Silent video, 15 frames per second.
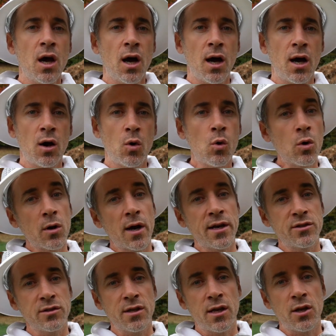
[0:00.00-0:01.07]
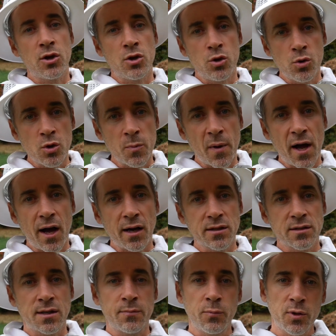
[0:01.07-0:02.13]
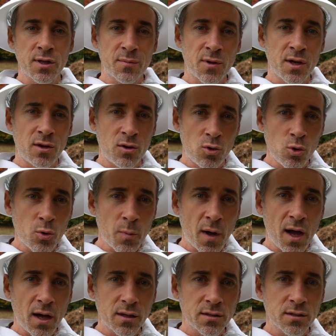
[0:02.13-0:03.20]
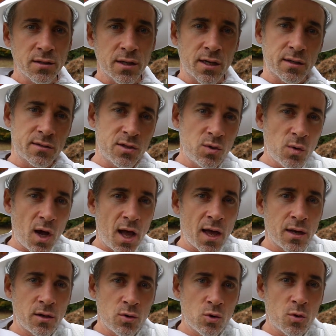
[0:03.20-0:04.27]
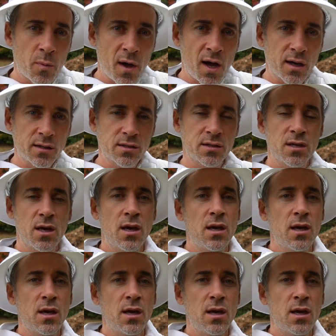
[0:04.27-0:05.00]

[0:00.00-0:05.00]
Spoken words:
Or I just get a nuke box and put them in a nuke box, like a two-high nuke box,